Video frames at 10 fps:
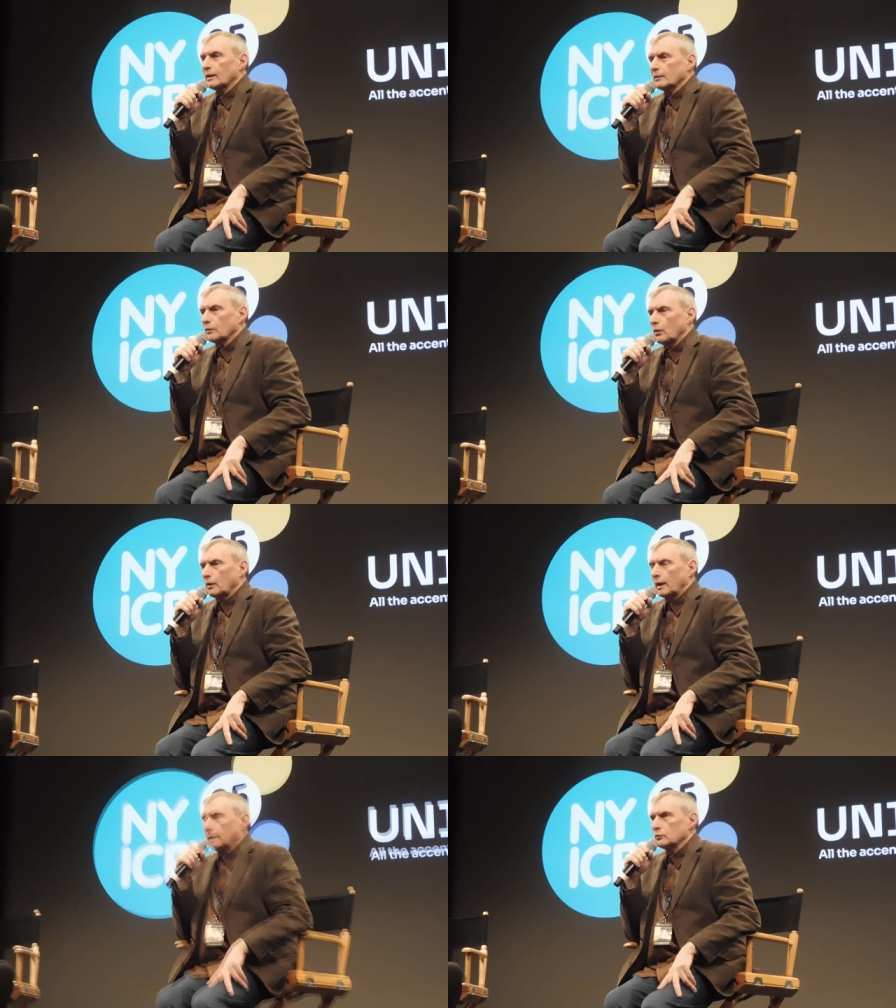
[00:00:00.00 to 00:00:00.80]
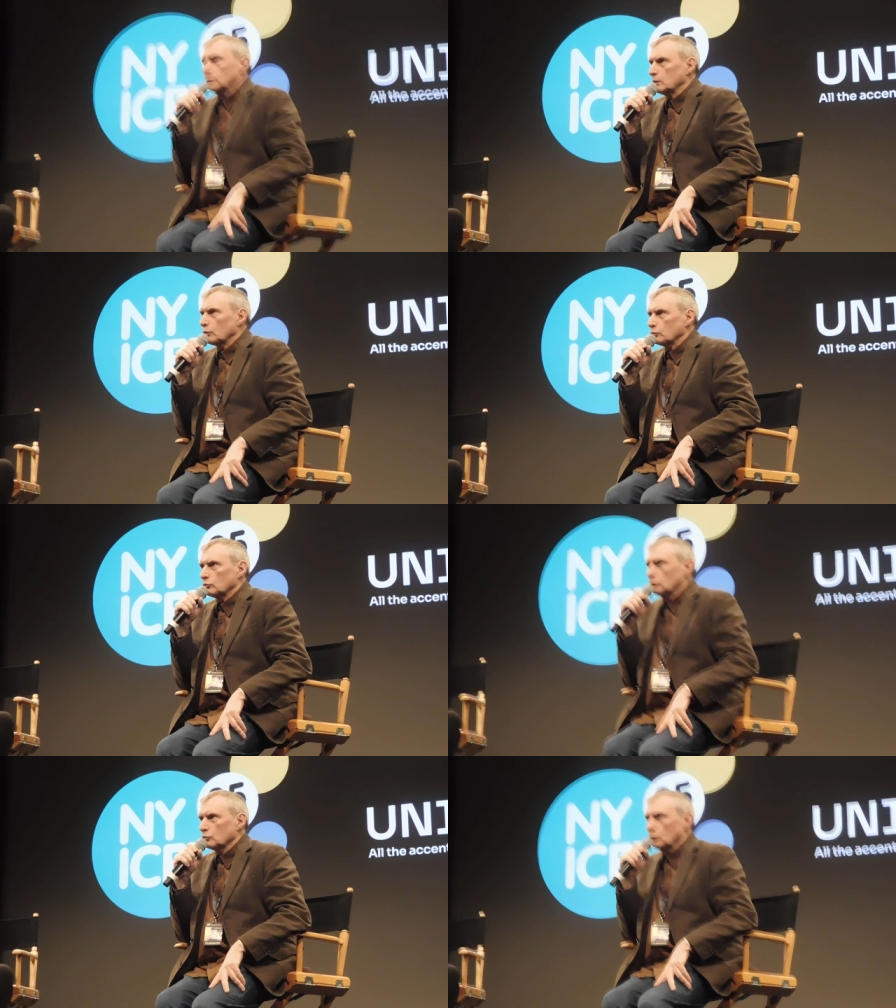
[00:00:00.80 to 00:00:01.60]
so and we don't
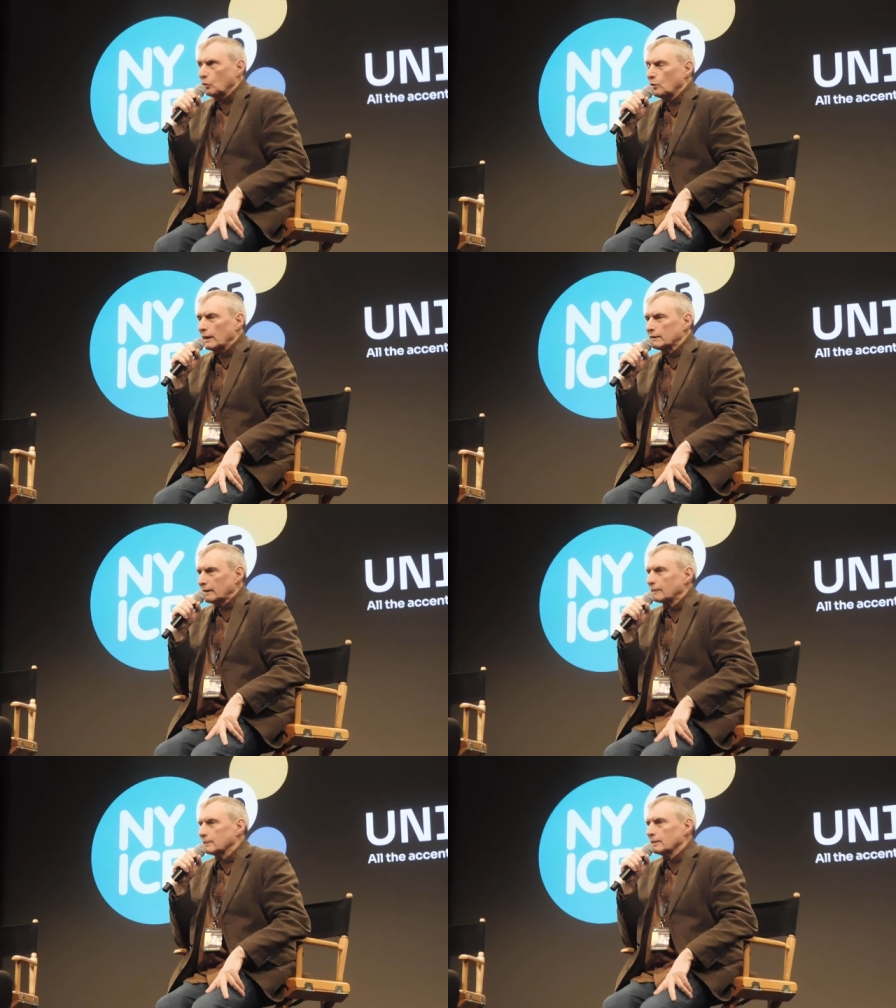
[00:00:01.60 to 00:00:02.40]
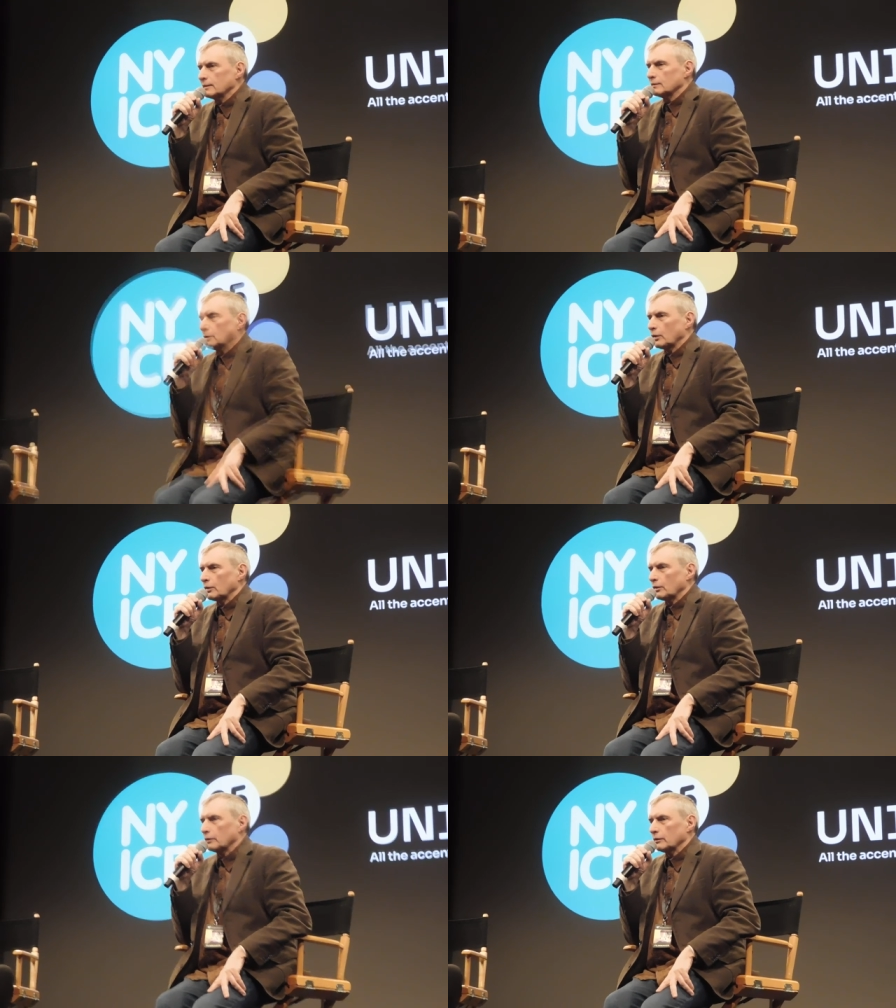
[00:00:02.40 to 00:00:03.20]
know exactly
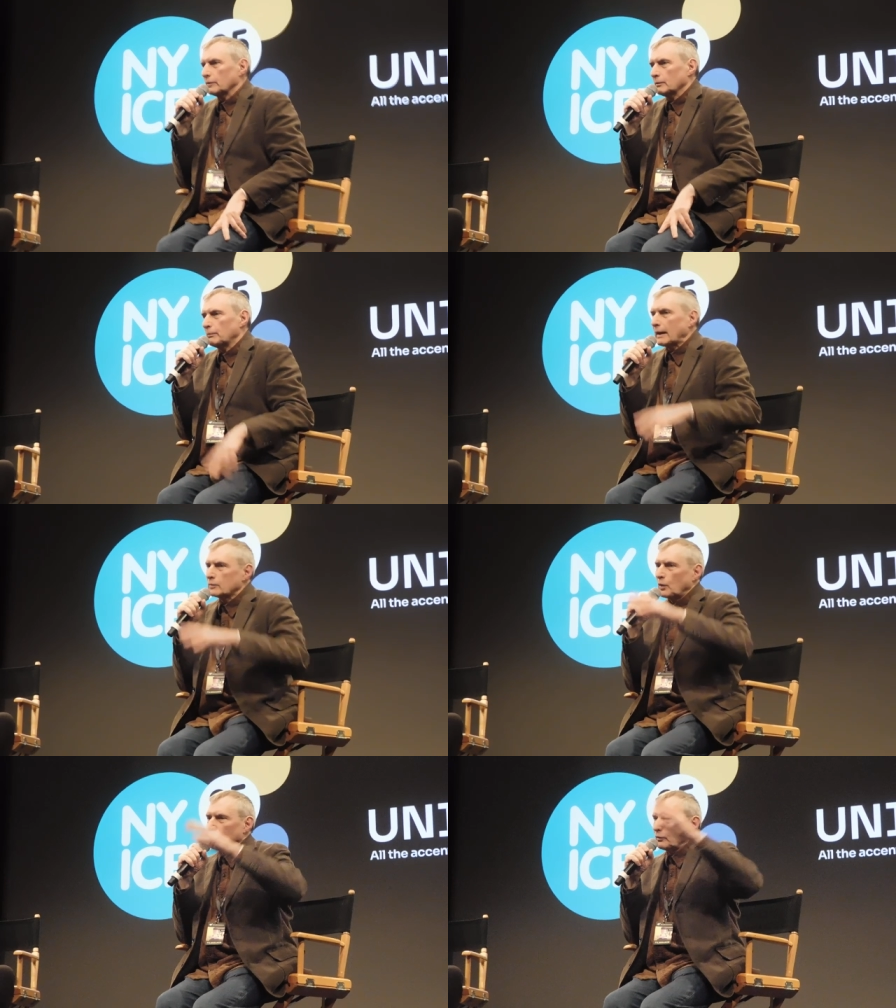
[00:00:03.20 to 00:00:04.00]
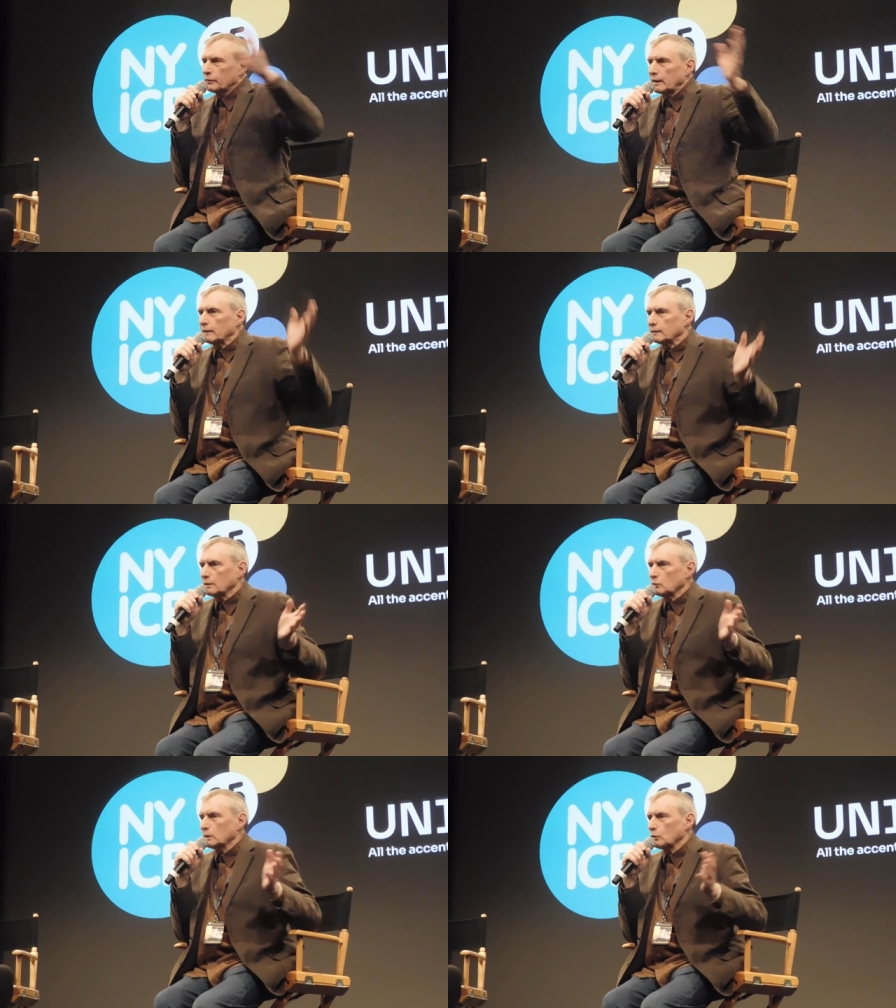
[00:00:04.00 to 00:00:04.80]
the background of
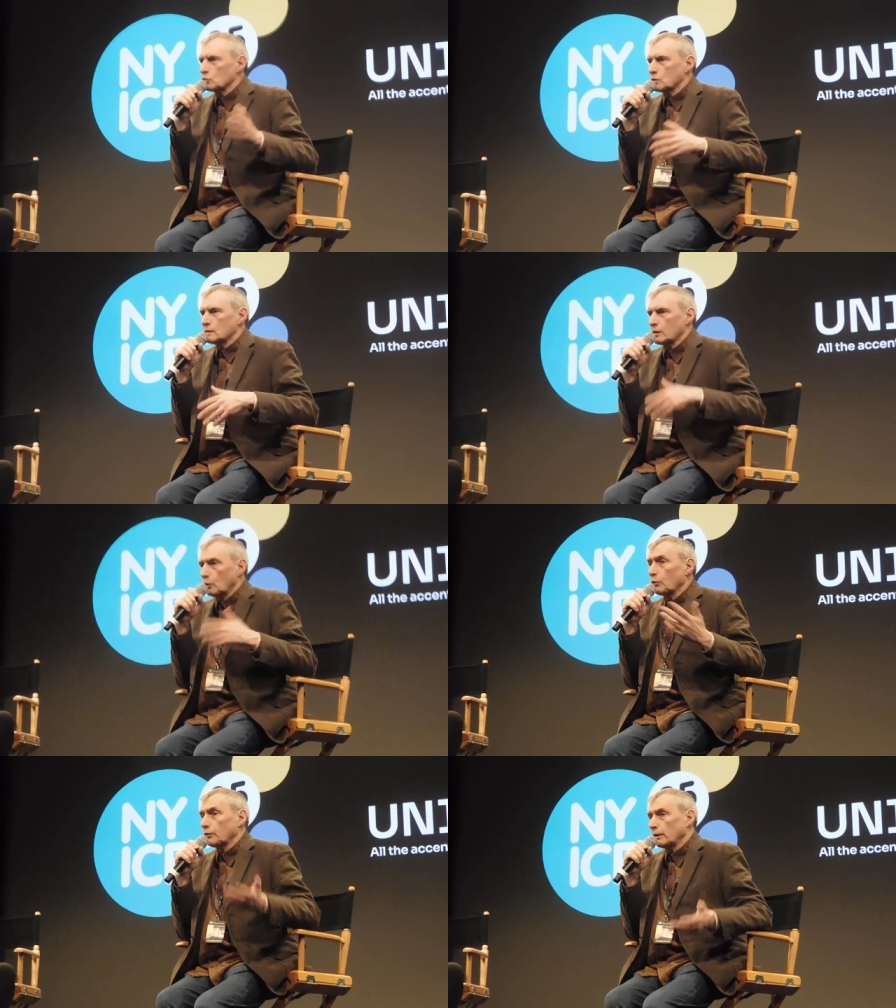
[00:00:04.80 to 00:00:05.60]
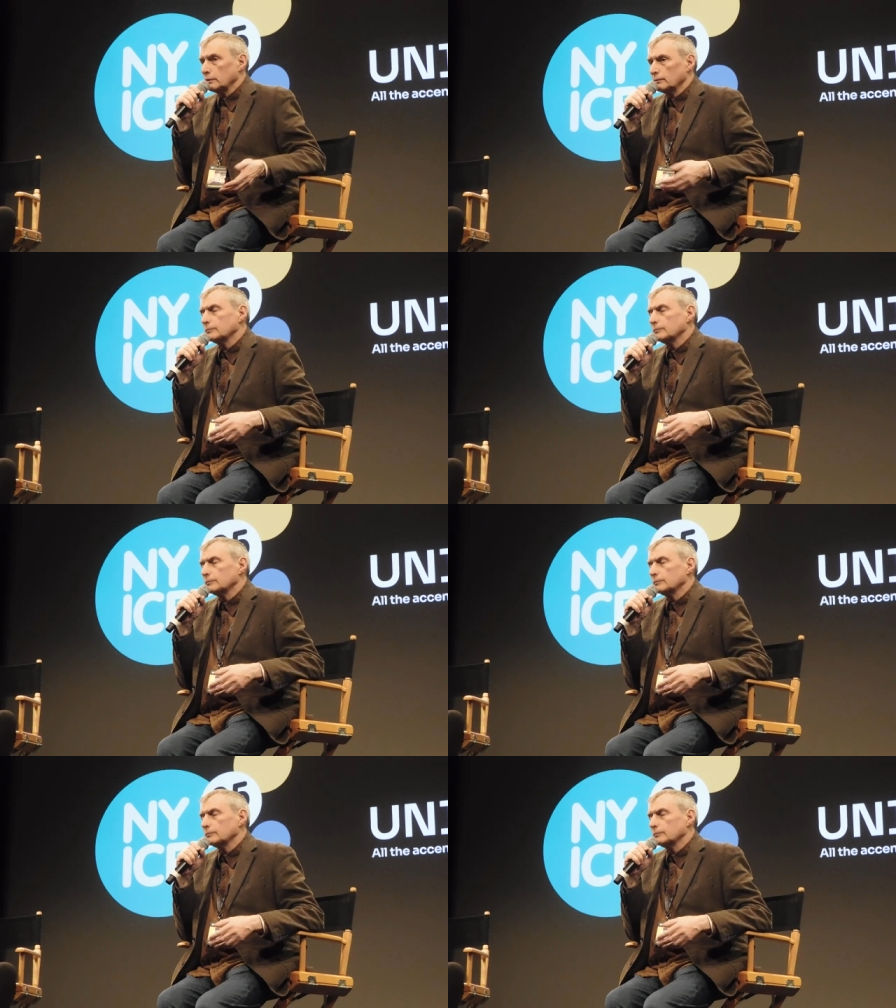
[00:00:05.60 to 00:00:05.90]
celestine we know she's an orphan